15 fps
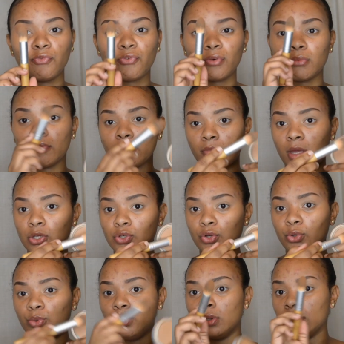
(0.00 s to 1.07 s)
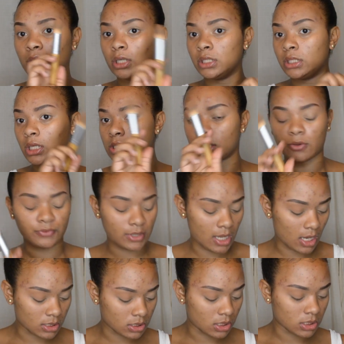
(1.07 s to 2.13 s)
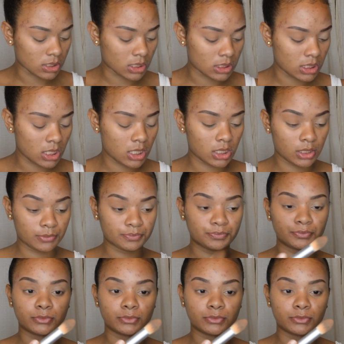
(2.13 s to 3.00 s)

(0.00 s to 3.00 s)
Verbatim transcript: for, make sure you dust off the excess because, honey,